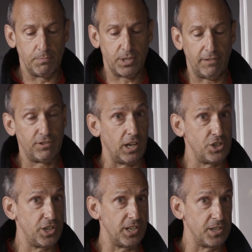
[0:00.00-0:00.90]
some tough cut
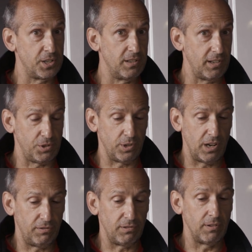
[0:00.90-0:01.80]
shears. Those will
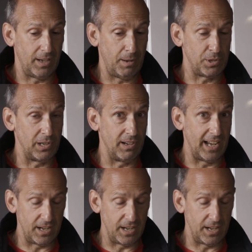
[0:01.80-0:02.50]
go through absolutely